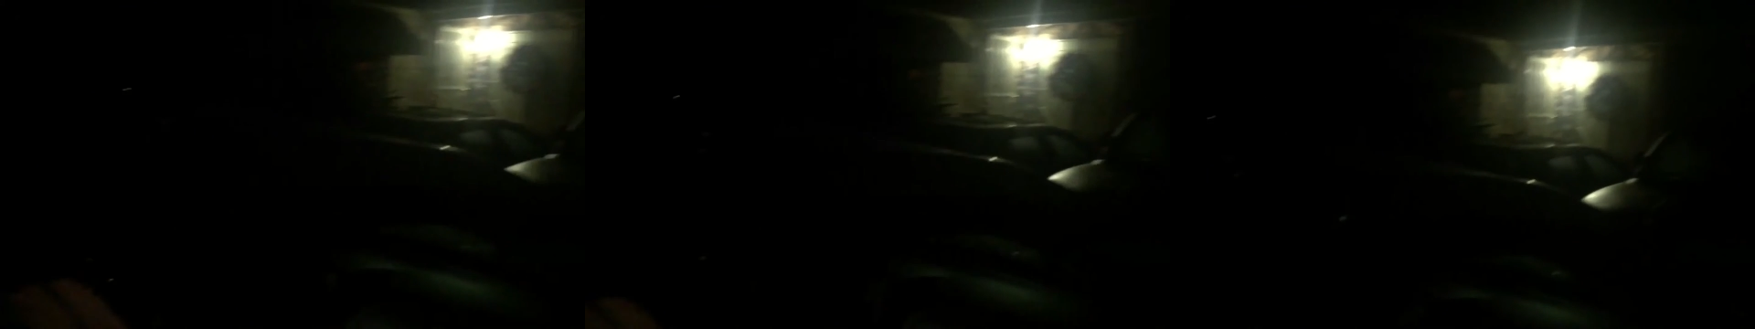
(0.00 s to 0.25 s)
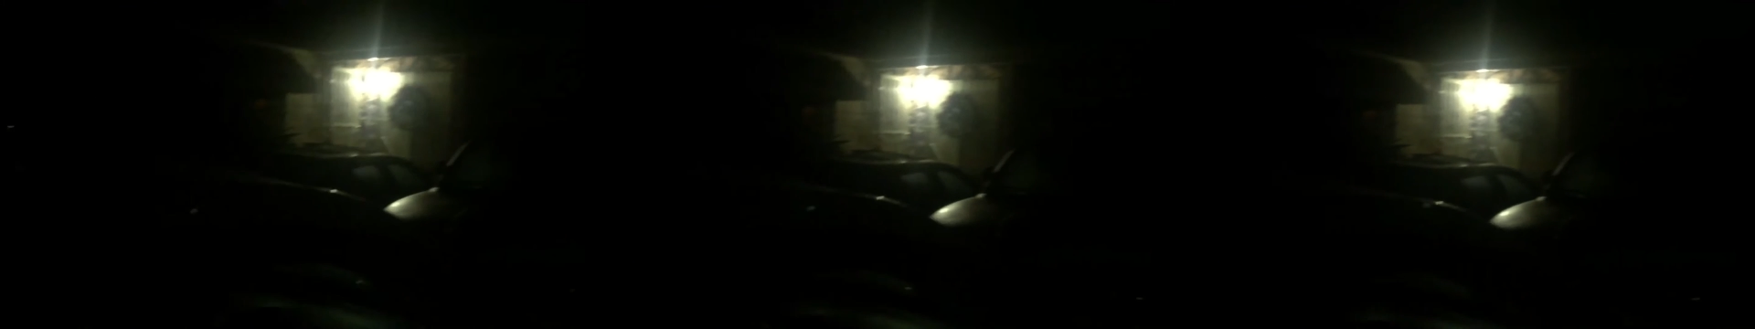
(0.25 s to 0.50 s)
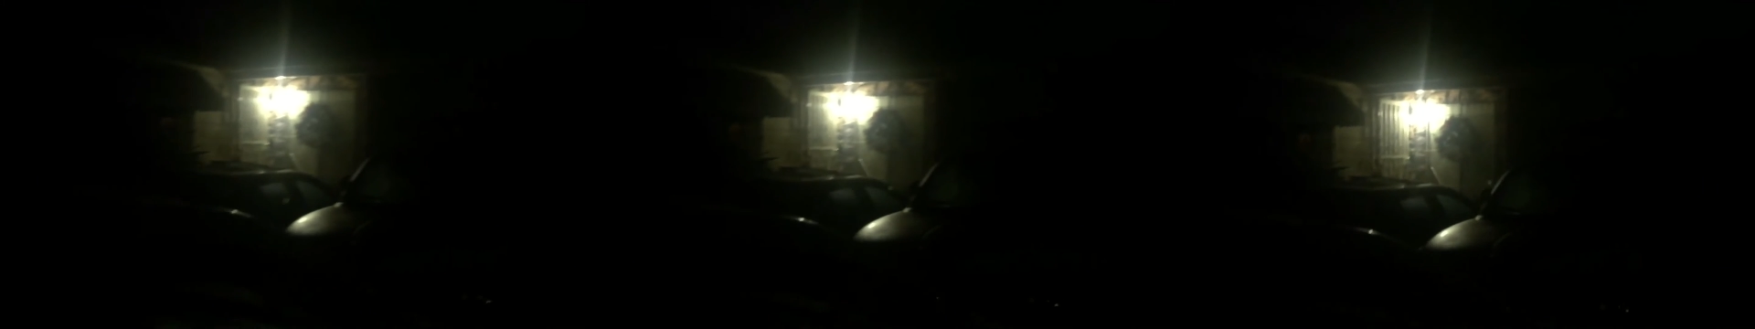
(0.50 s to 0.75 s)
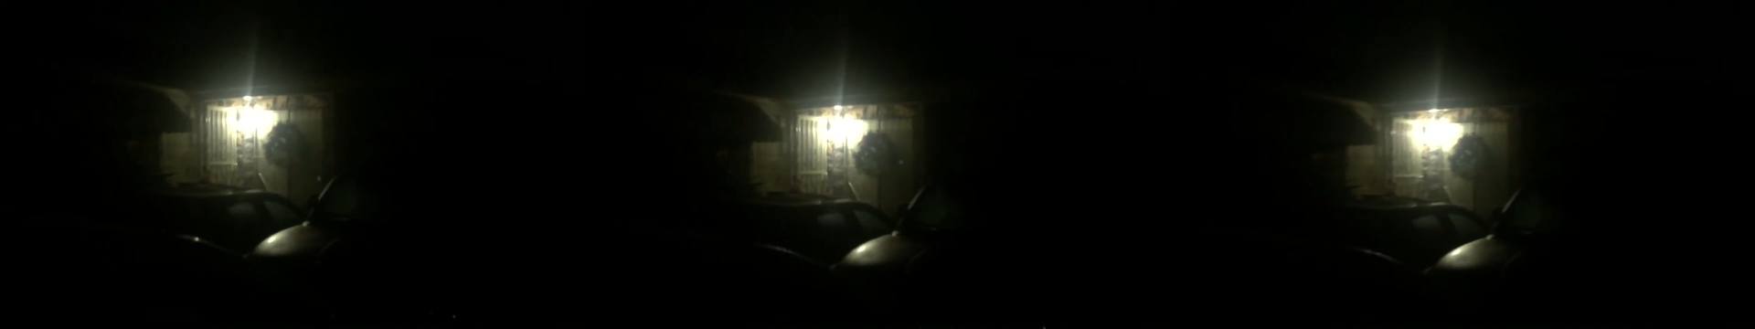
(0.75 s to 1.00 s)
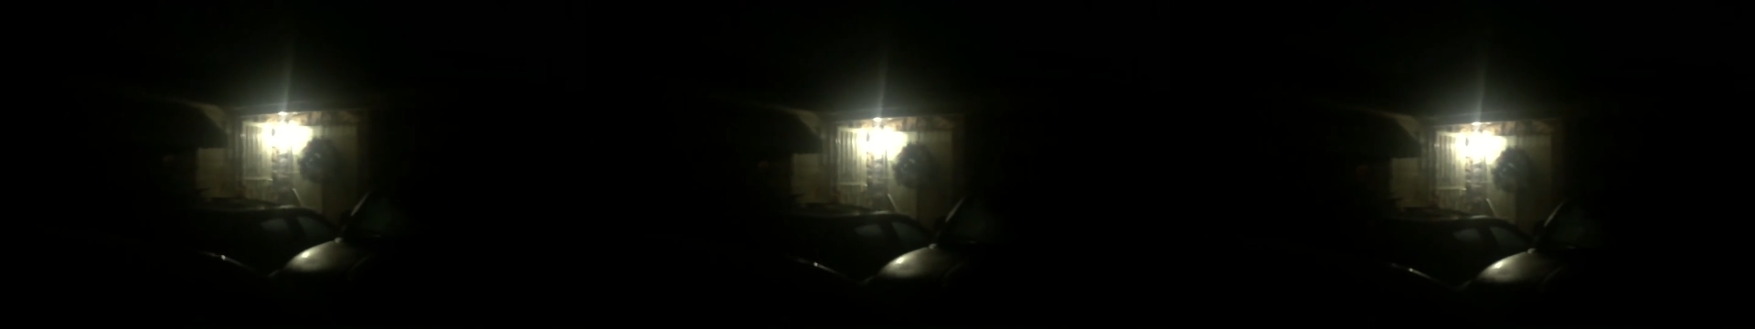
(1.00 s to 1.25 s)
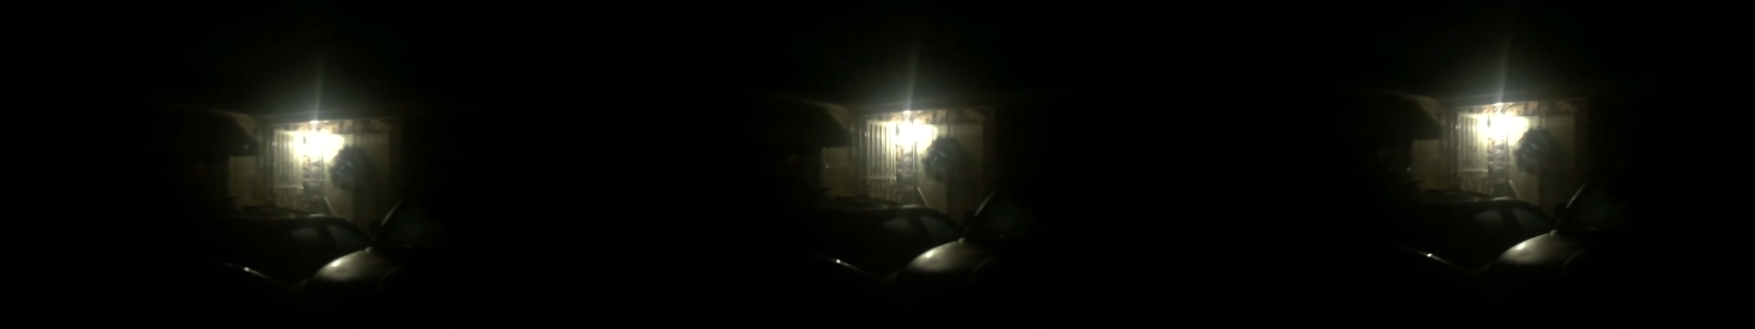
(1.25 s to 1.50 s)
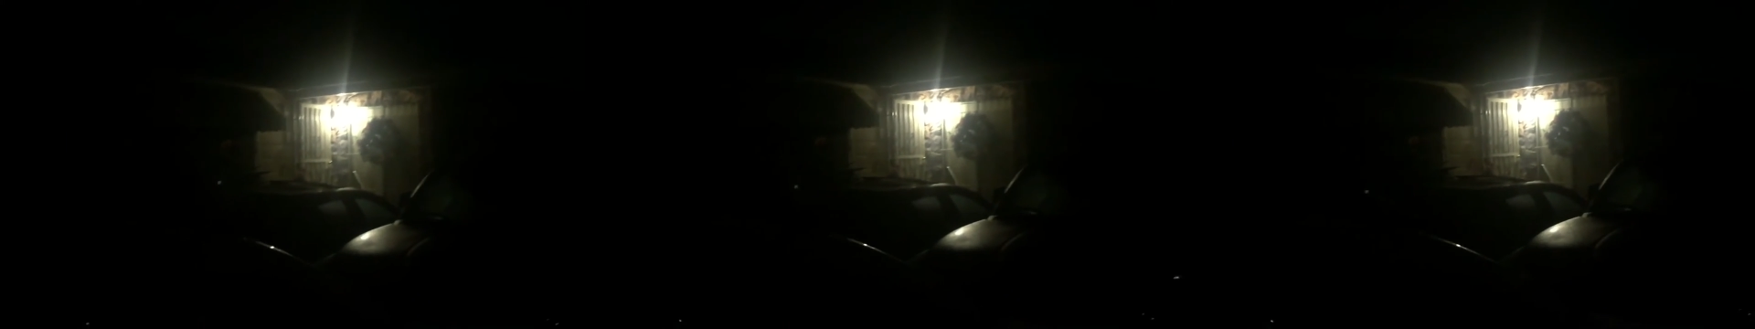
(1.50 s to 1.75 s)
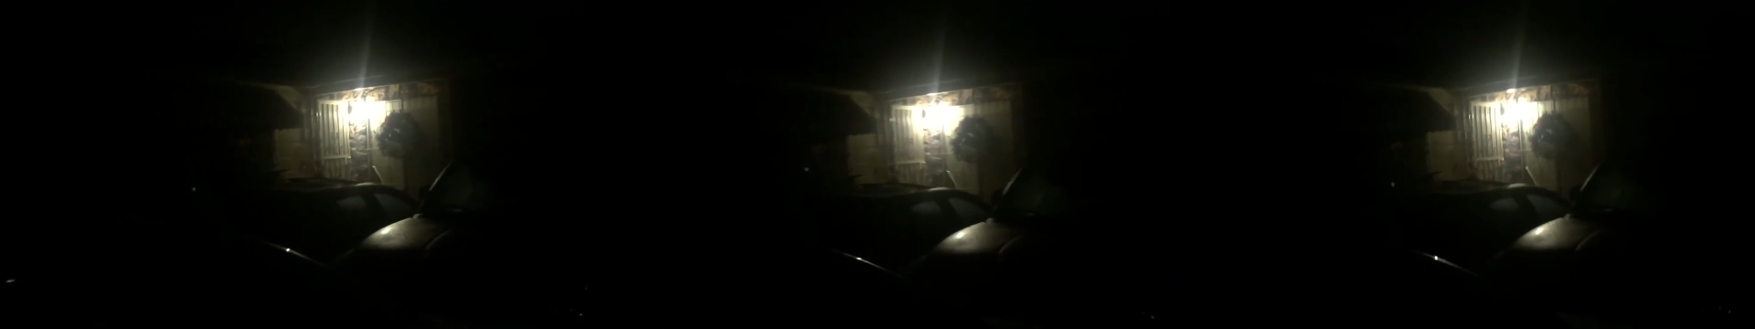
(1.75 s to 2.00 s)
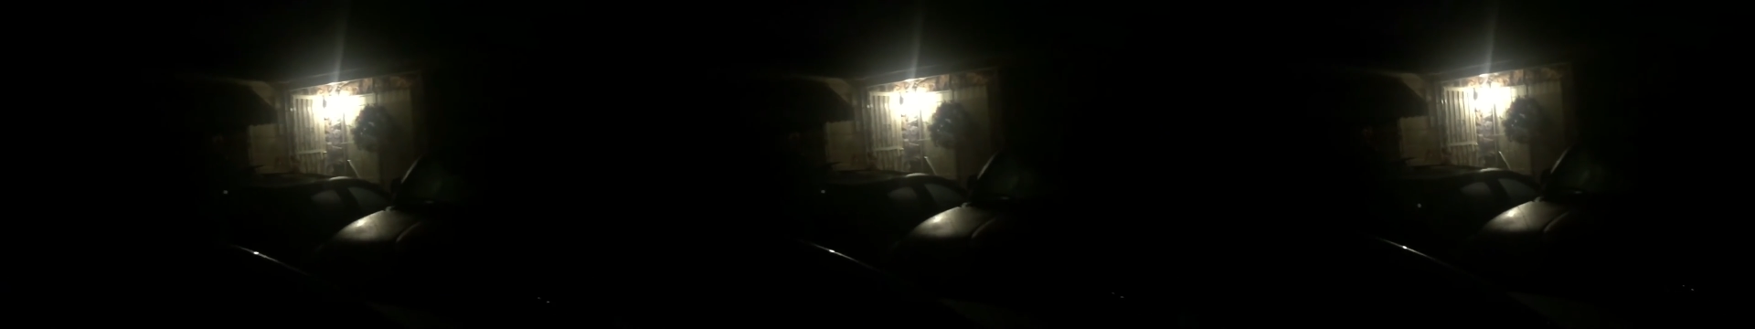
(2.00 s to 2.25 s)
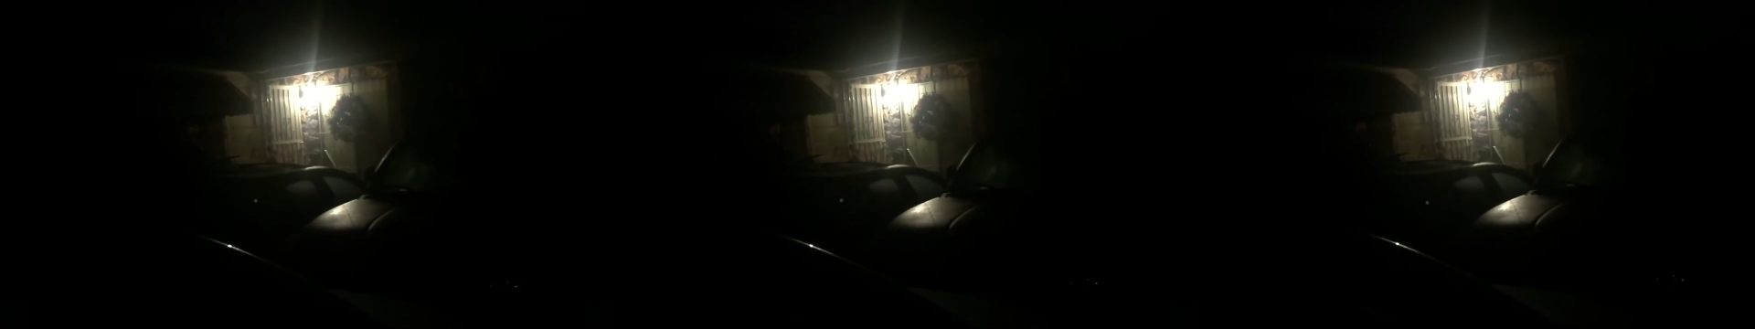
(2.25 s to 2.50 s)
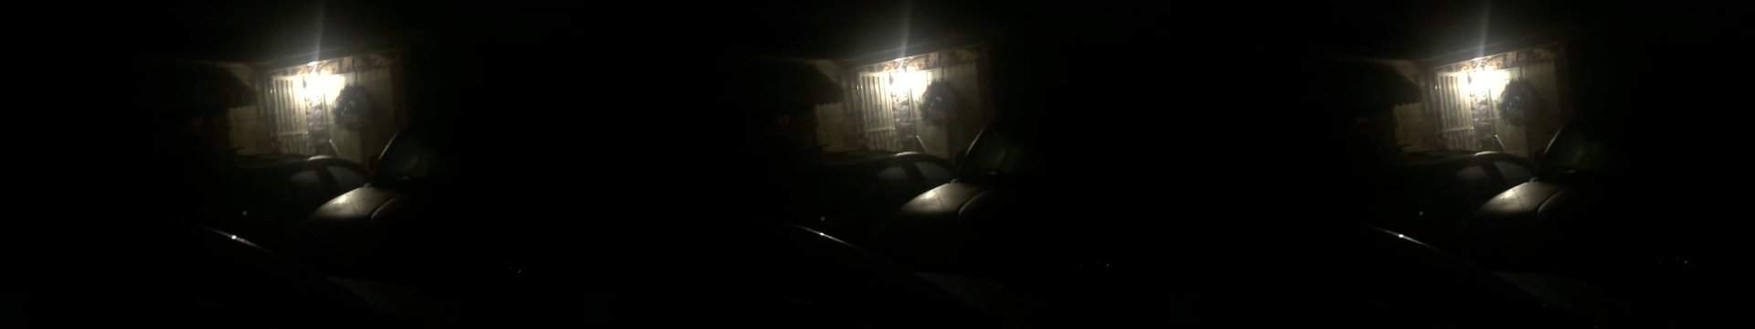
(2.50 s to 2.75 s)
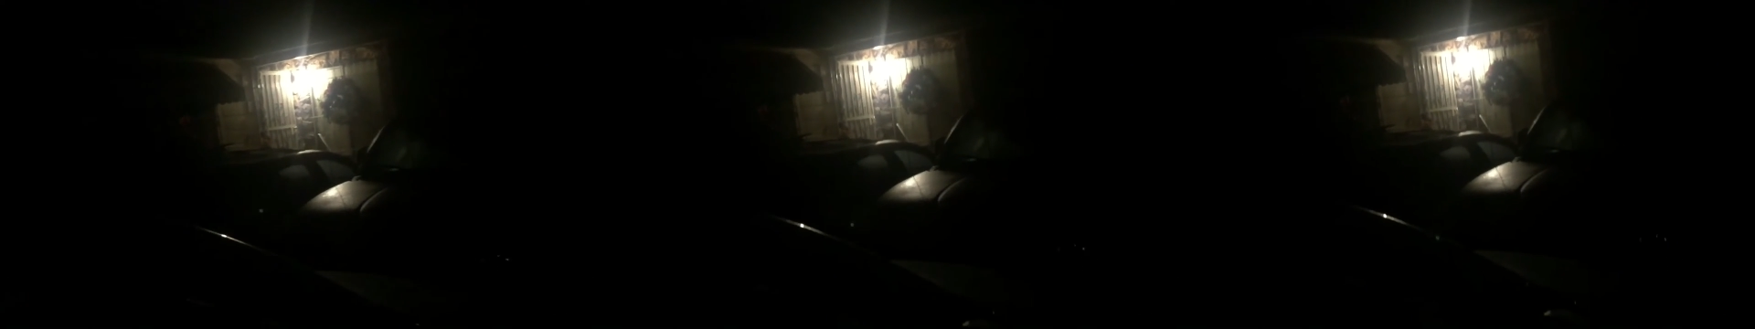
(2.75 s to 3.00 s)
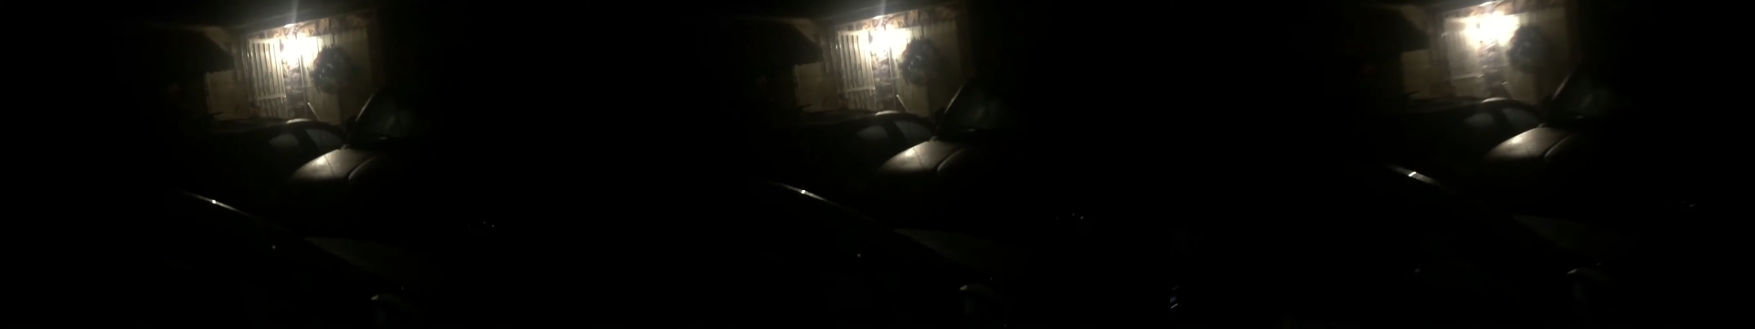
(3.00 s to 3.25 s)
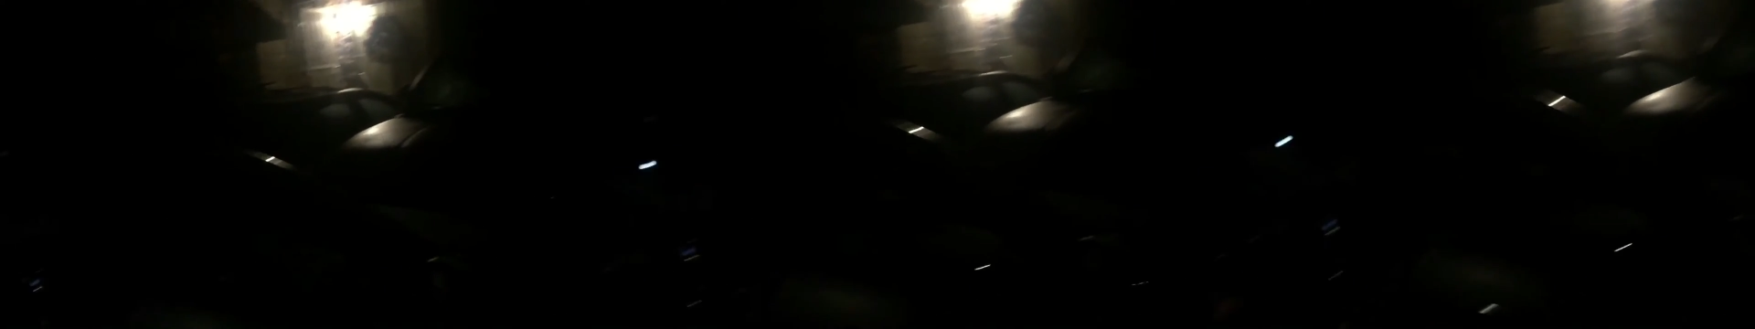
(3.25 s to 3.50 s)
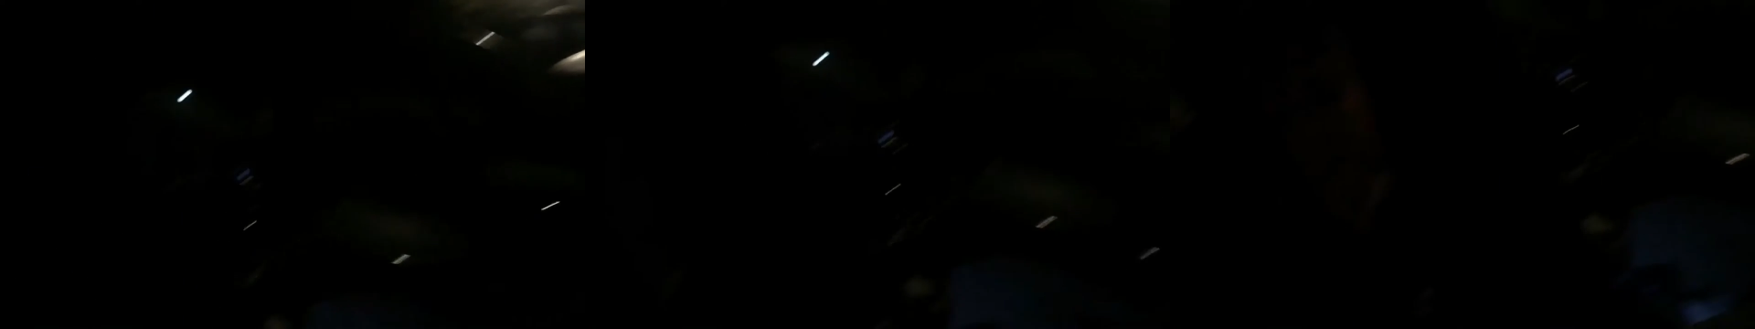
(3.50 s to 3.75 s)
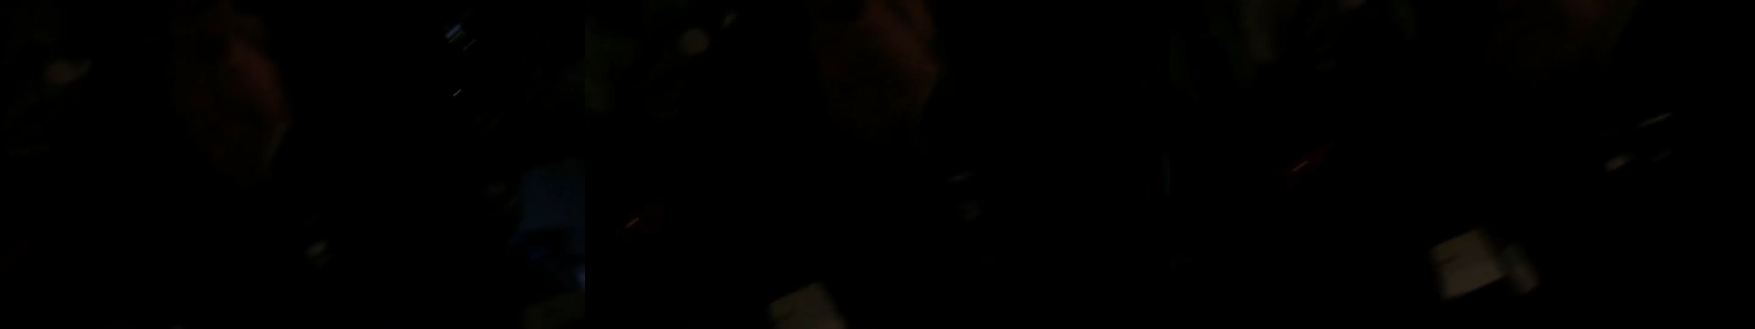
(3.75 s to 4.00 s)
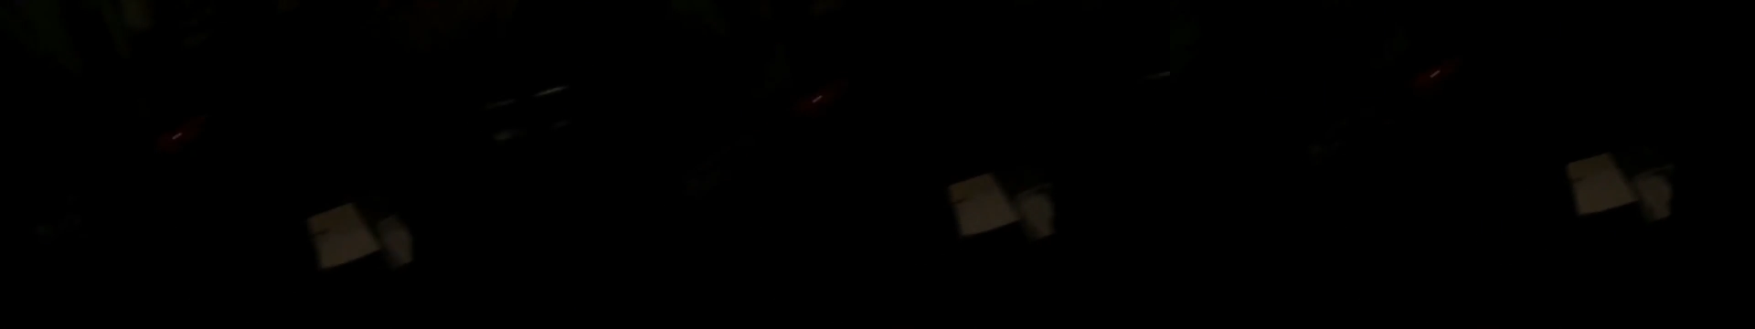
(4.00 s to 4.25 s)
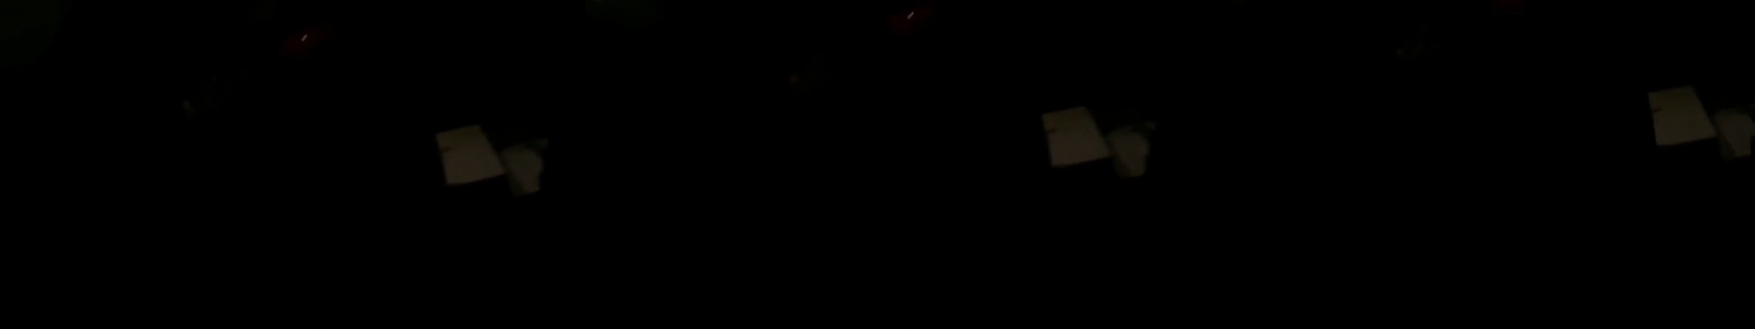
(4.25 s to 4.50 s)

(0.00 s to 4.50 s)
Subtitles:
(no speaker visible)